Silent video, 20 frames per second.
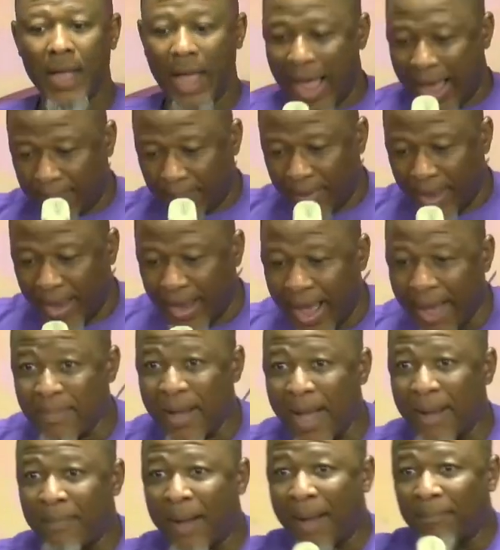I'm
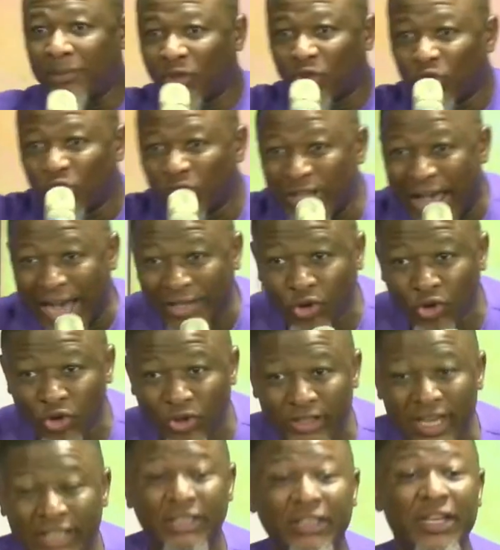
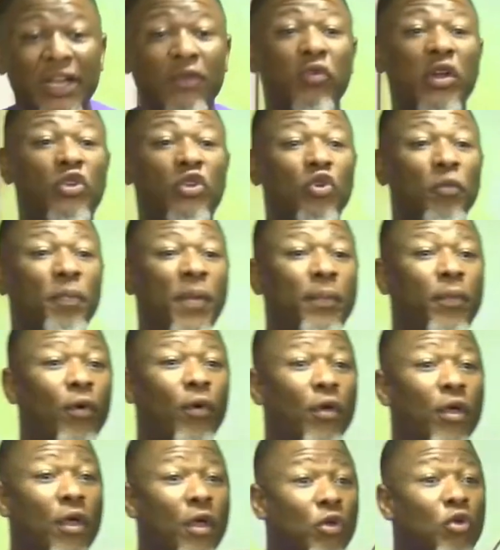associating with you
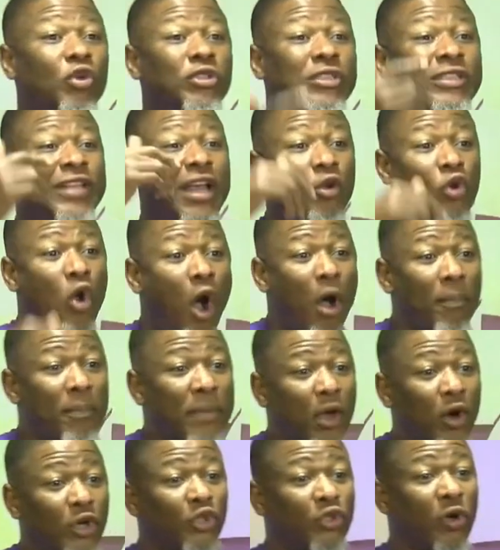people. You still call
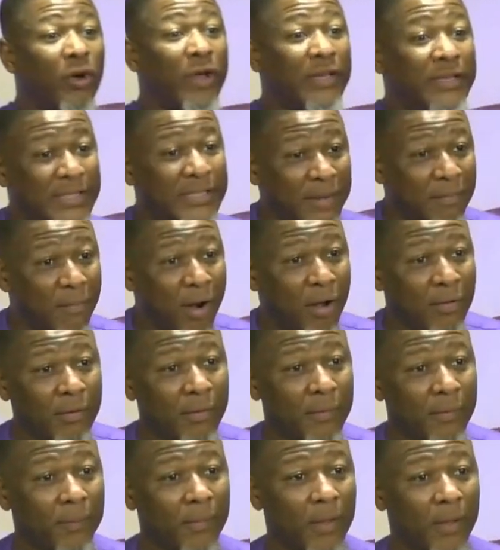me also a demon.
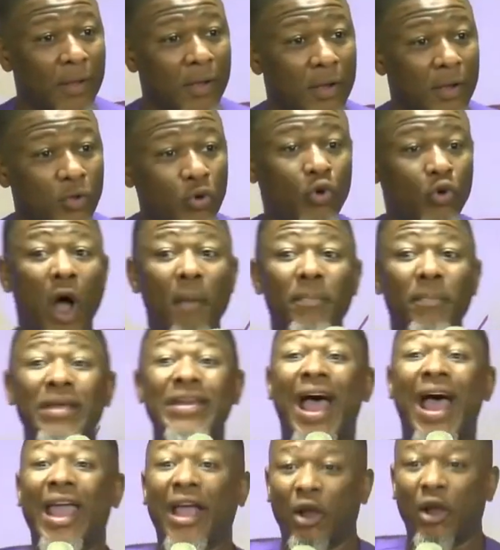You call me
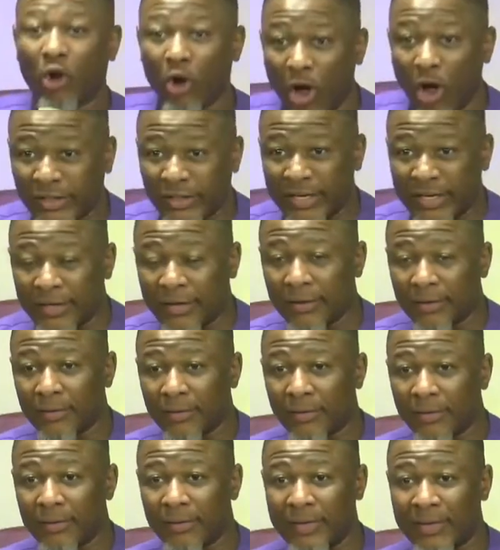now a glutton.
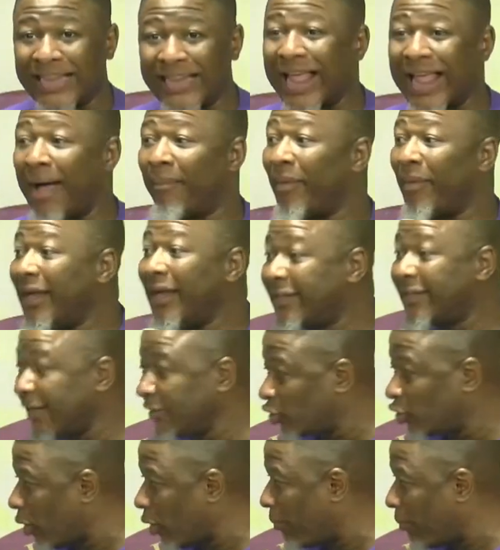That I'm eating
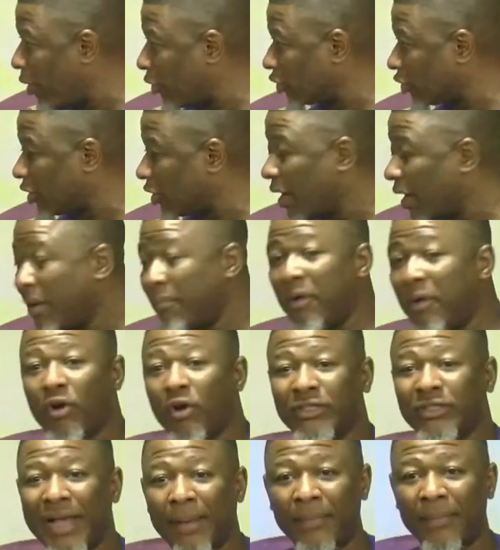so much
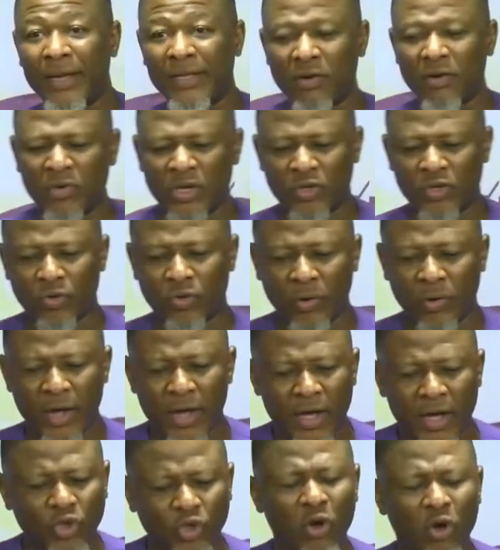because I'm eating with you.
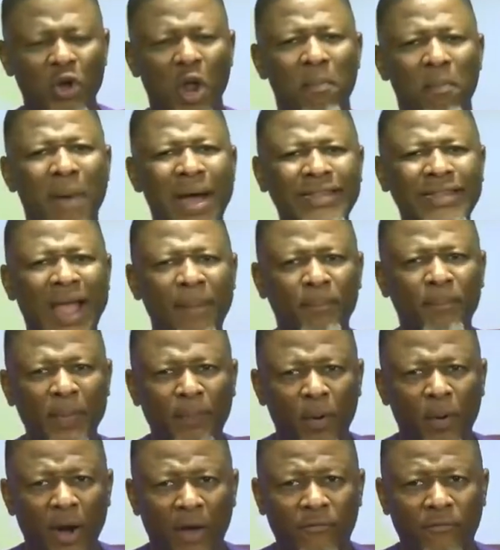So no matter,
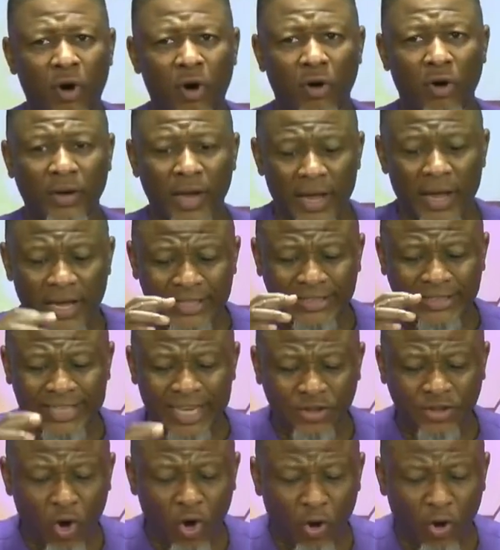people of God, he
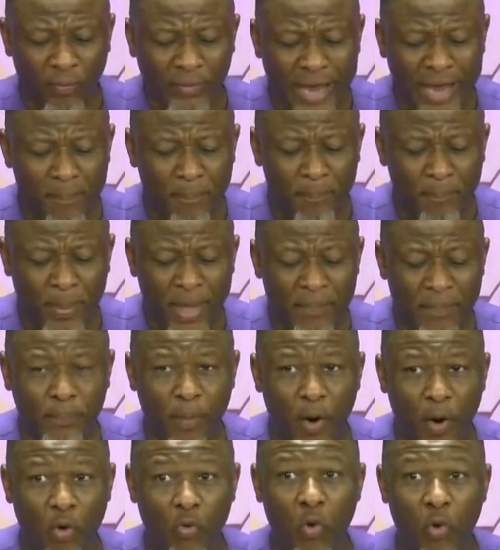says, so the
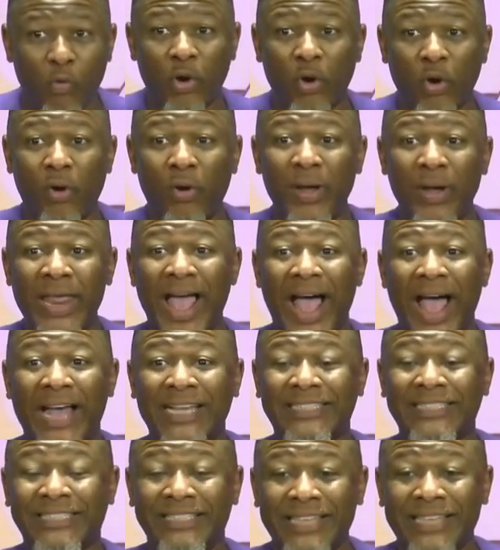people who will only
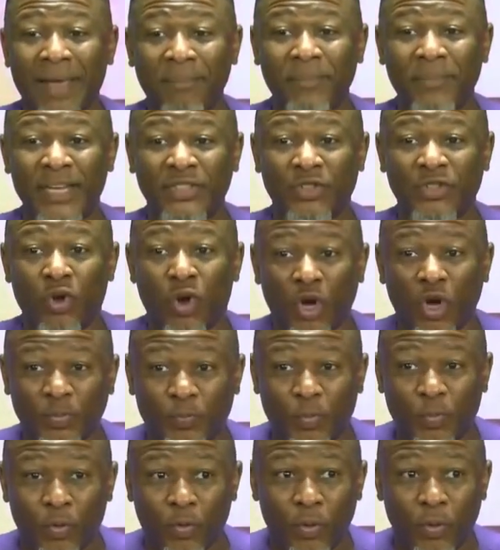accept this
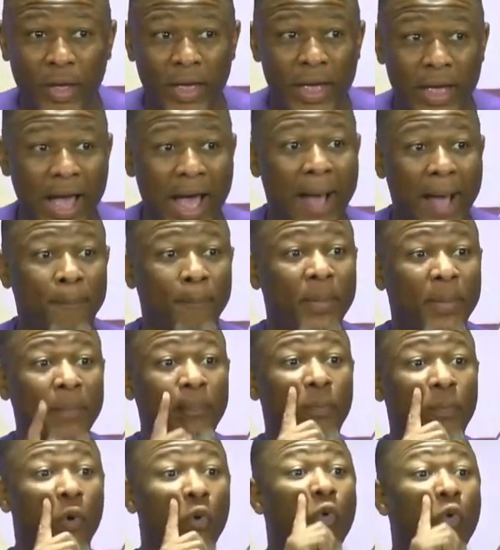gospel are
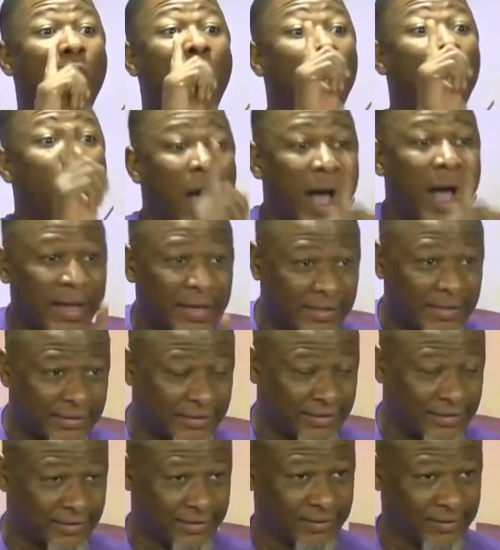people who are
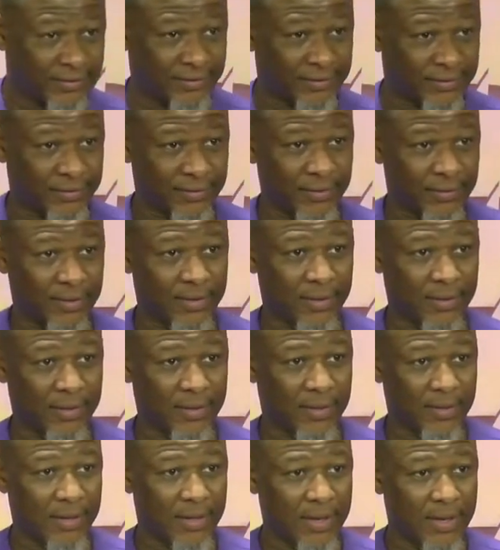wise.
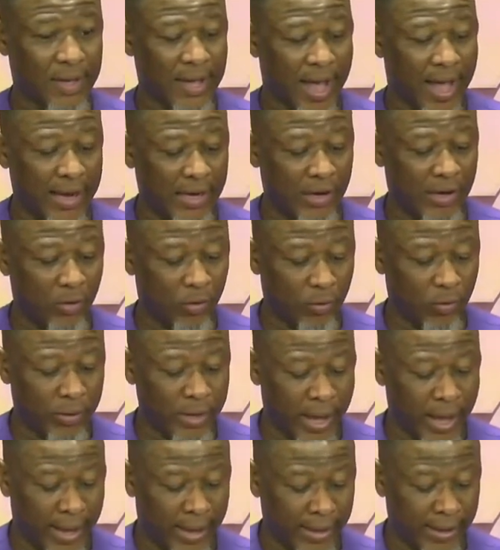
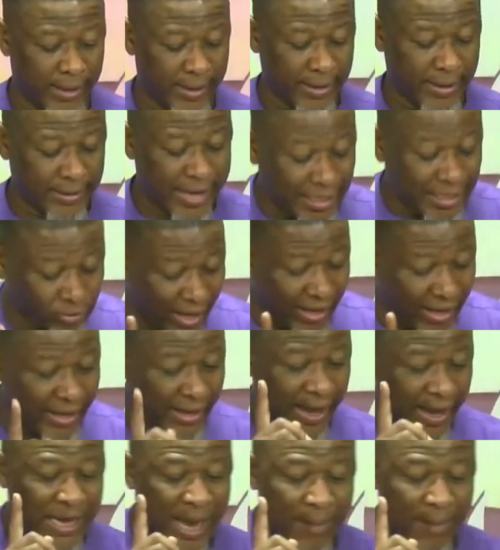Hallelujah. That's why
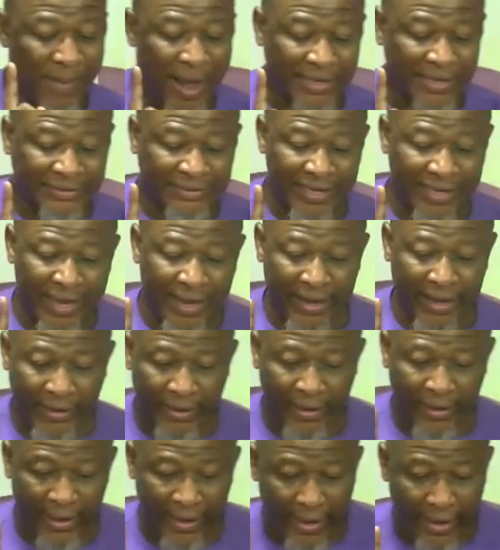he ended by
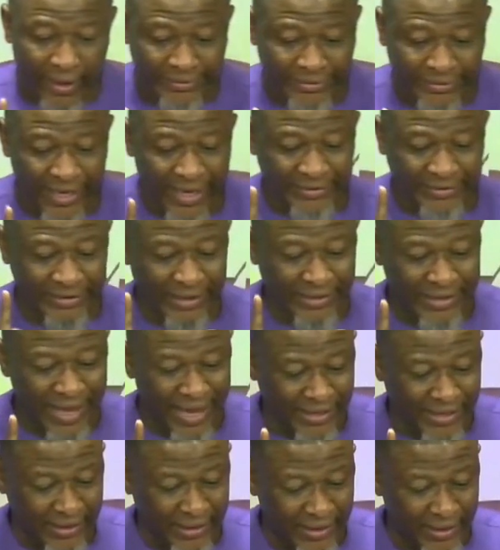saying, he says in
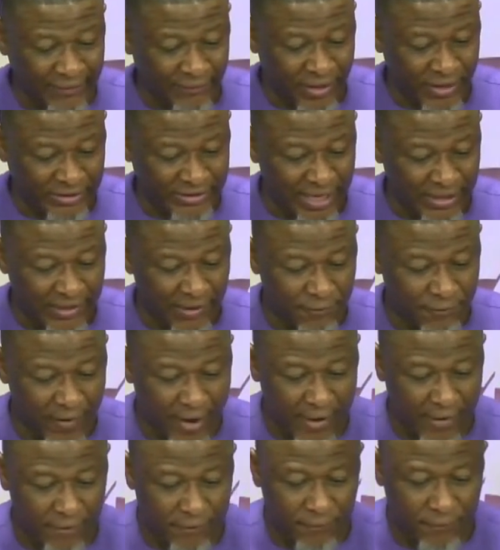that in verse
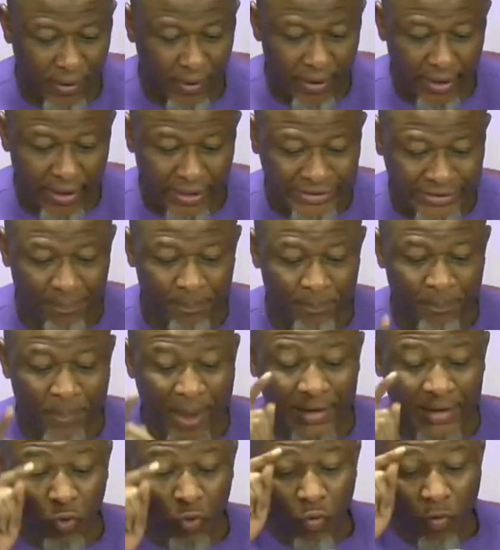35, he said,
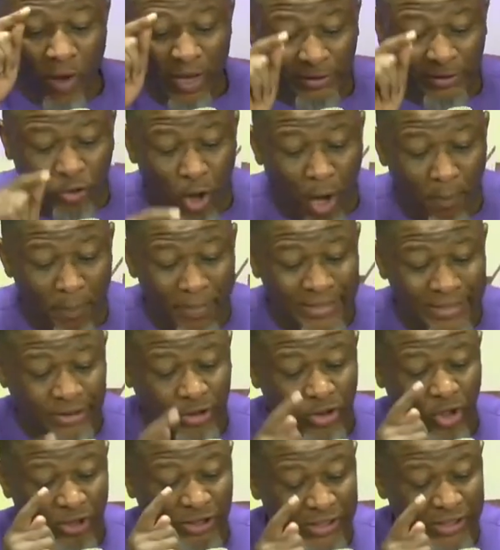but wisdom is
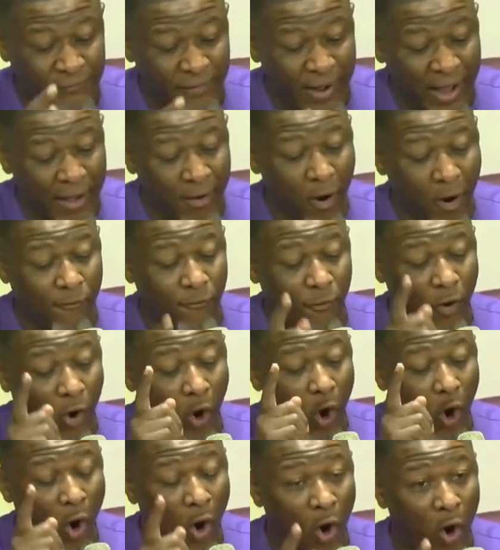justified of
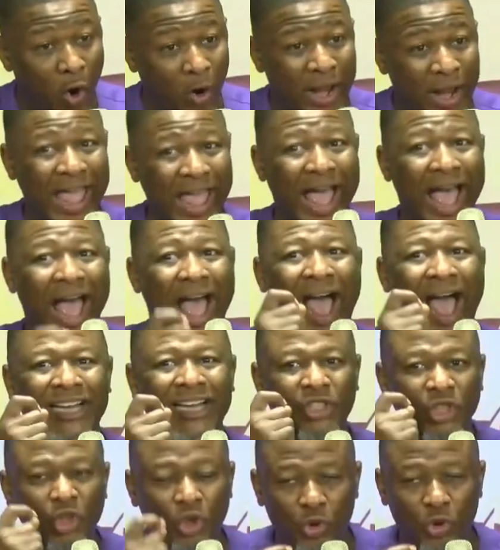all
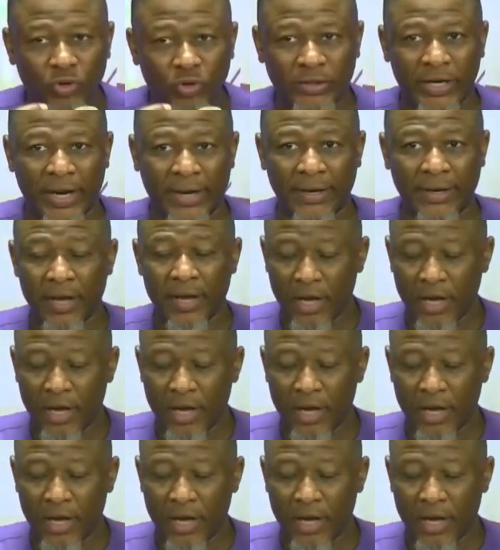her children.